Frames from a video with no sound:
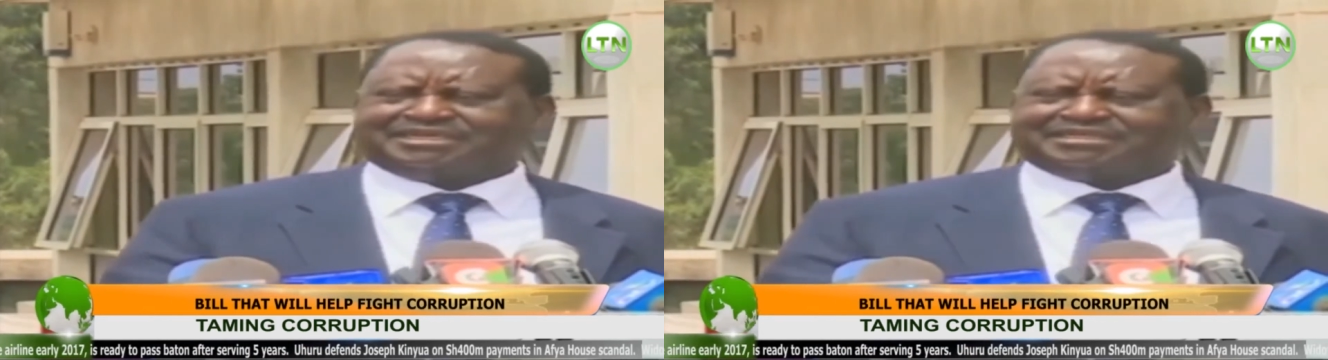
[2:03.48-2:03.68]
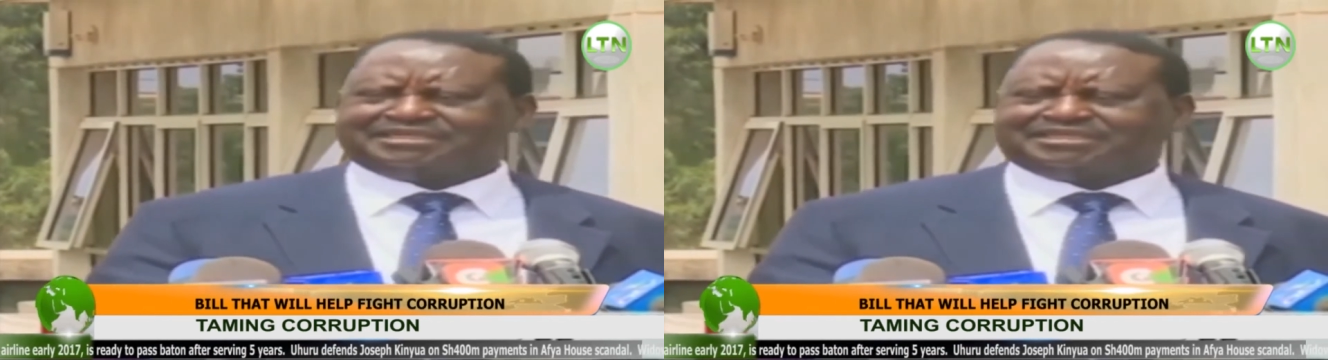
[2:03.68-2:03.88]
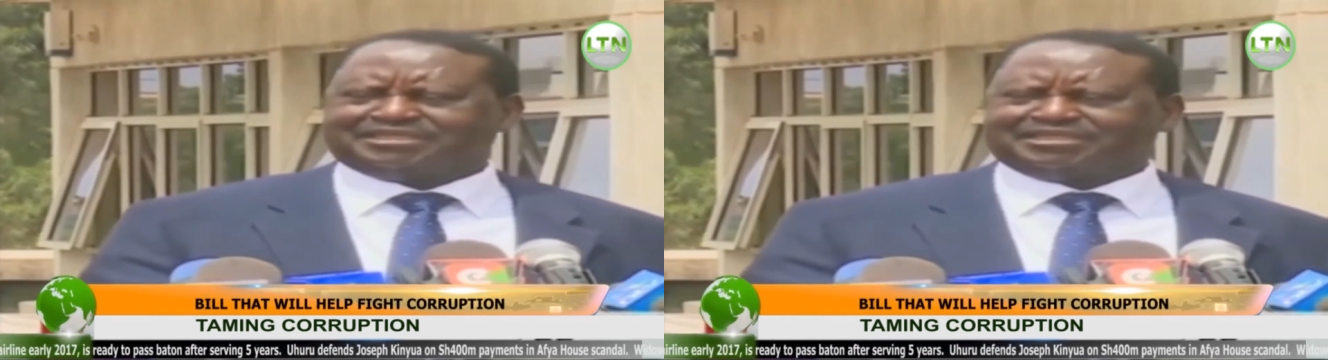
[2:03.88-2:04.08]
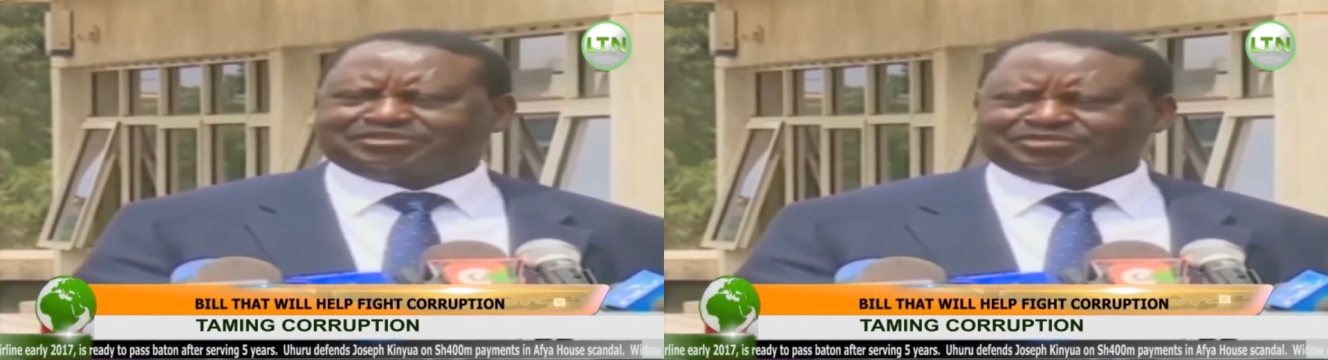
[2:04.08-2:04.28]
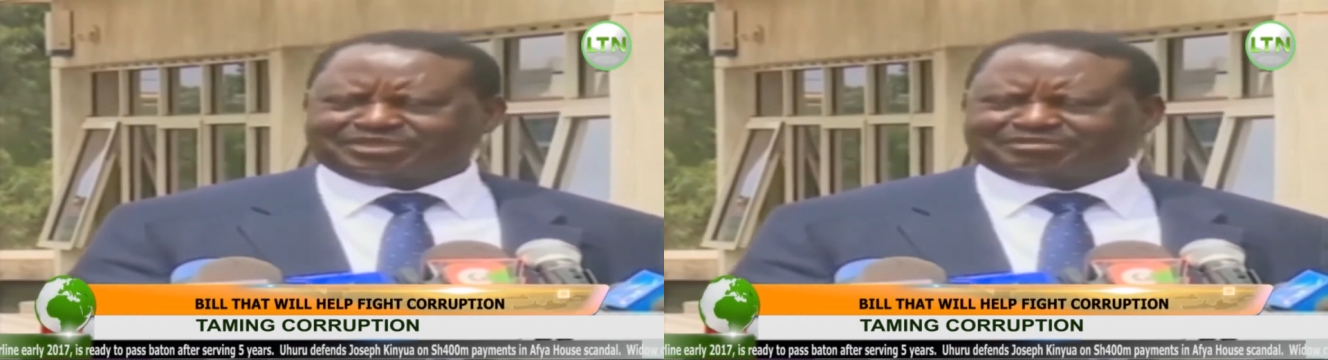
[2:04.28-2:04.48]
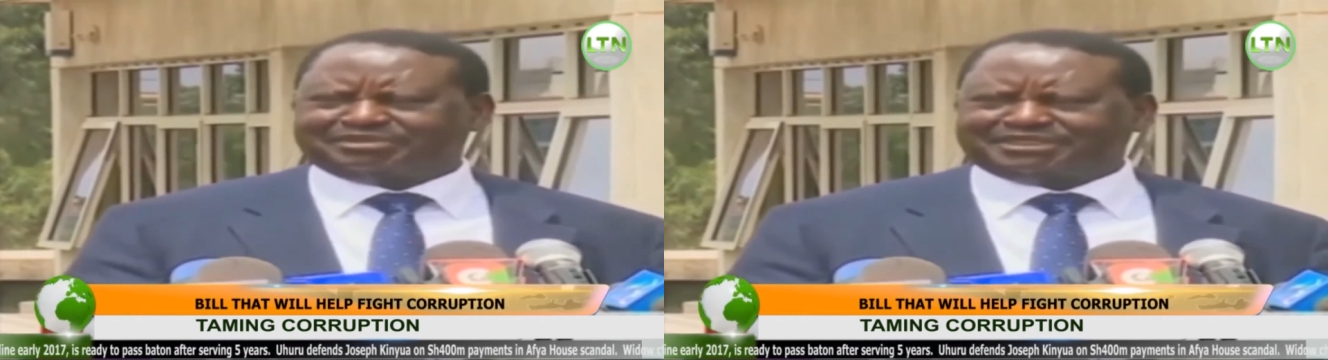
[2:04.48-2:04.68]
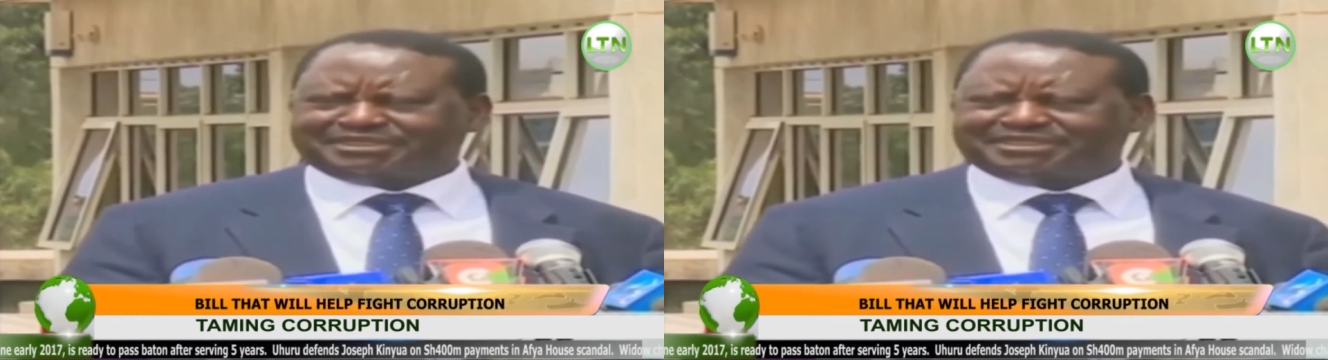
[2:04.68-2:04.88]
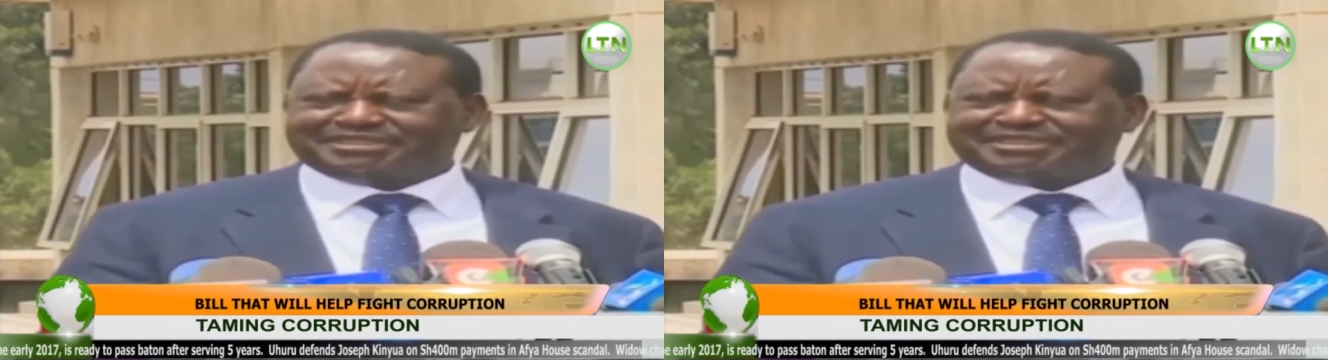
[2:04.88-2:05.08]
and it, it will
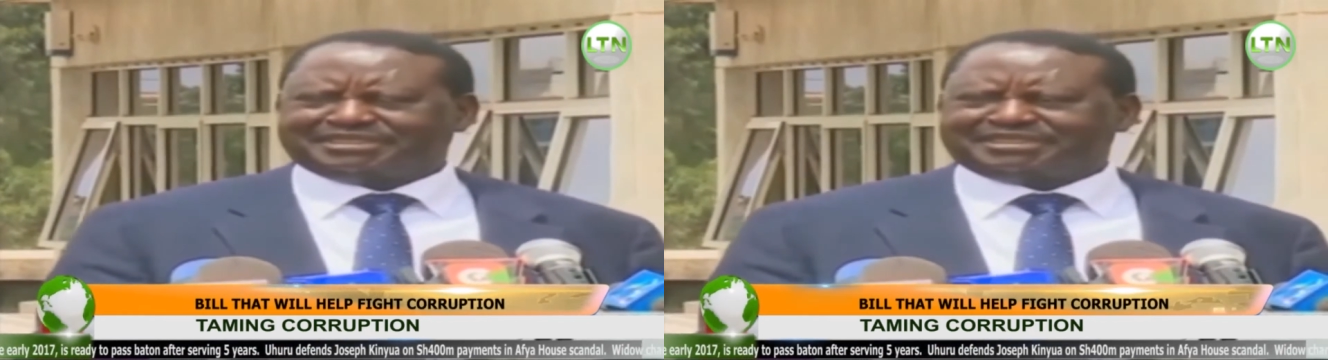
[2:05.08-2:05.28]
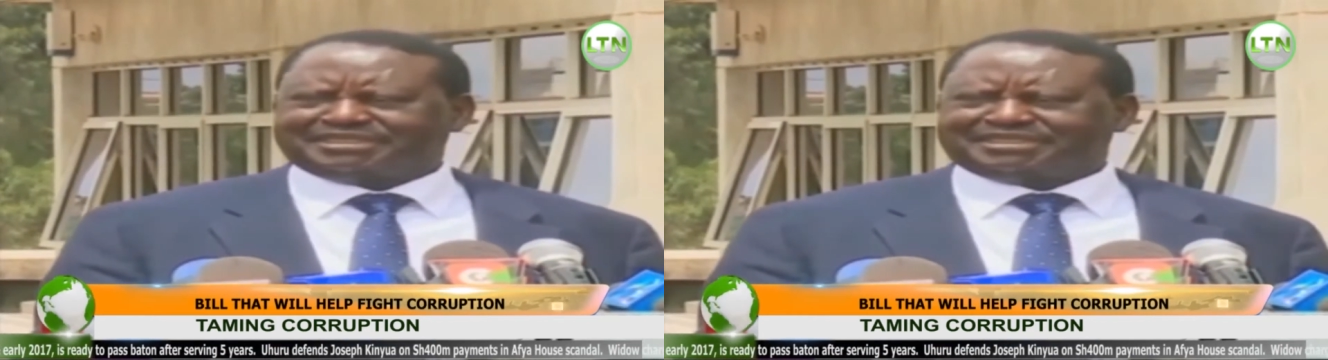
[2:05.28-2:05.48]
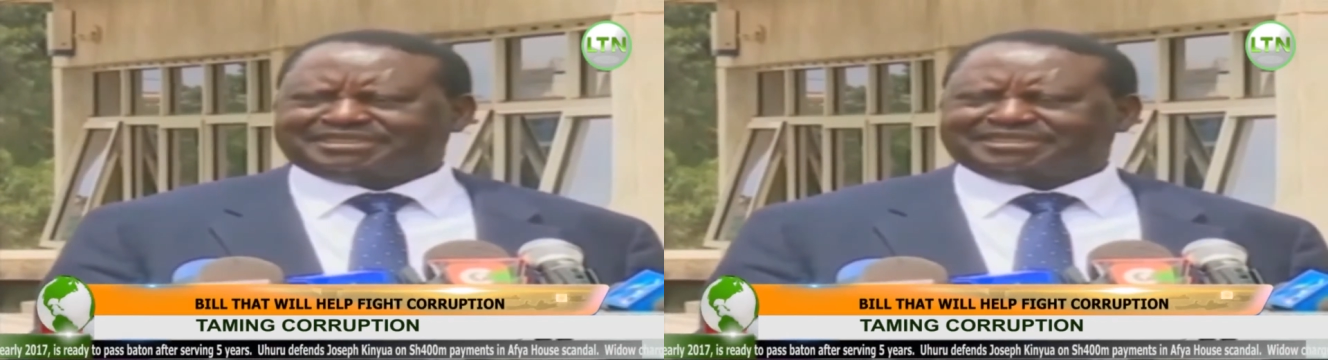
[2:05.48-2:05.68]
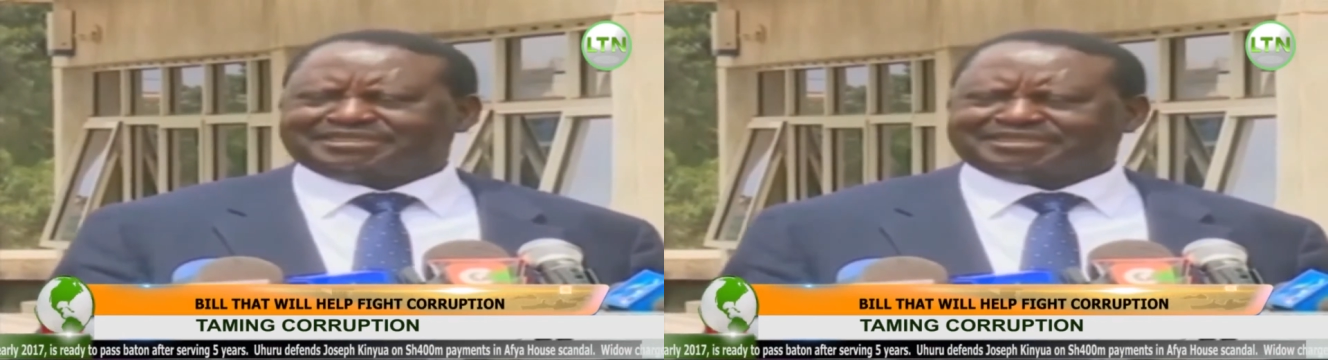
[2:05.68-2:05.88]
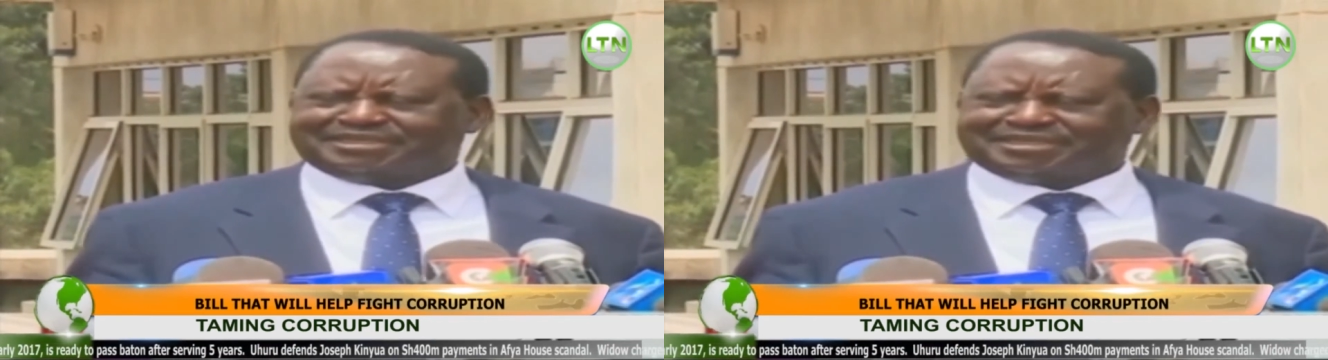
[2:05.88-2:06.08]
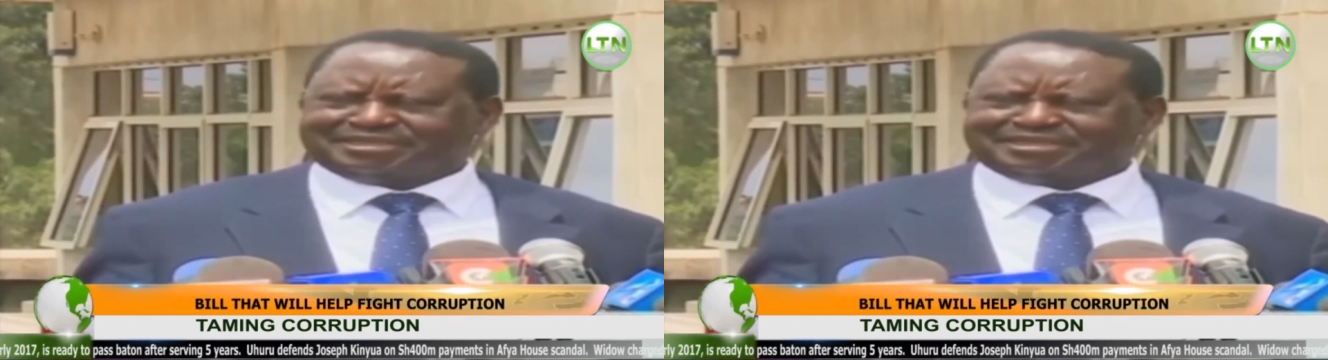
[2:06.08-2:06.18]
be then